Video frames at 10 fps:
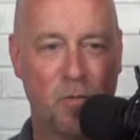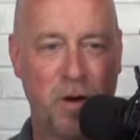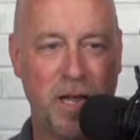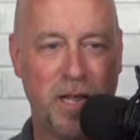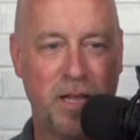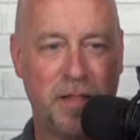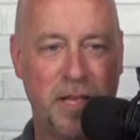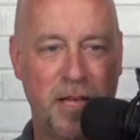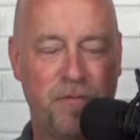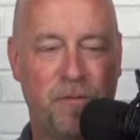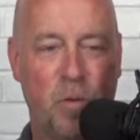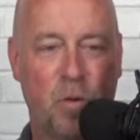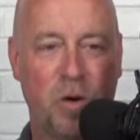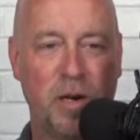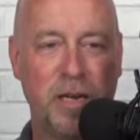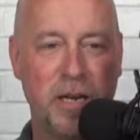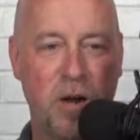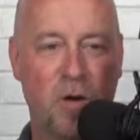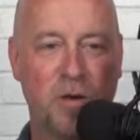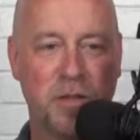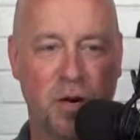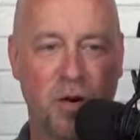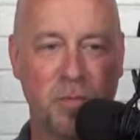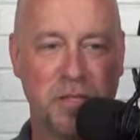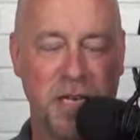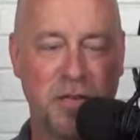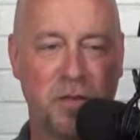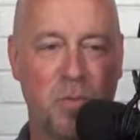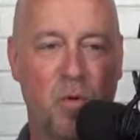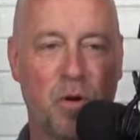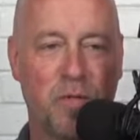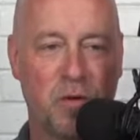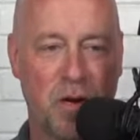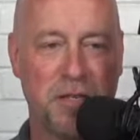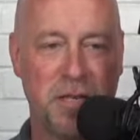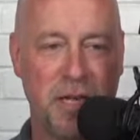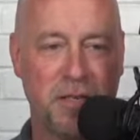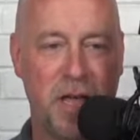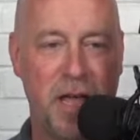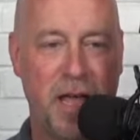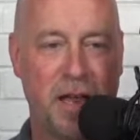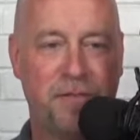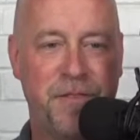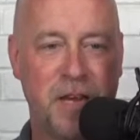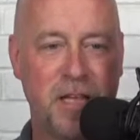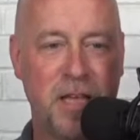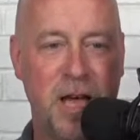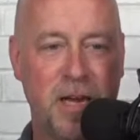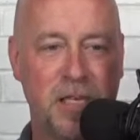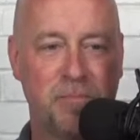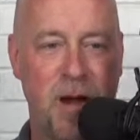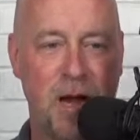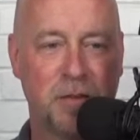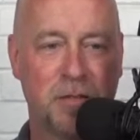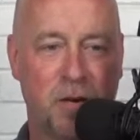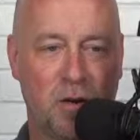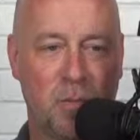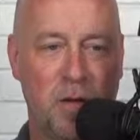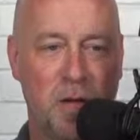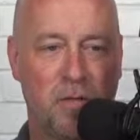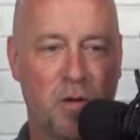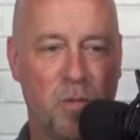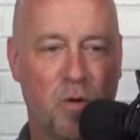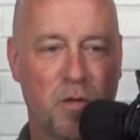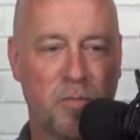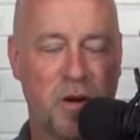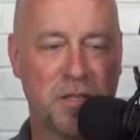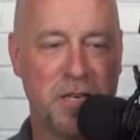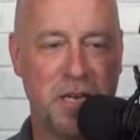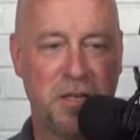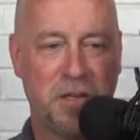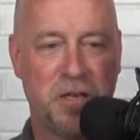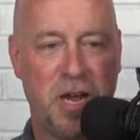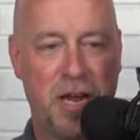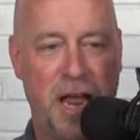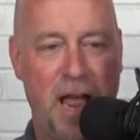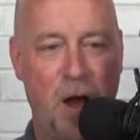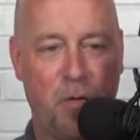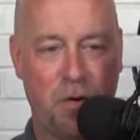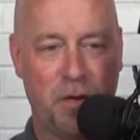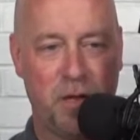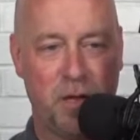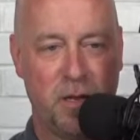winning the 4-year term seats on the Board of Trustees and filling the unexpired term for the Board of Trustees, Shana Howard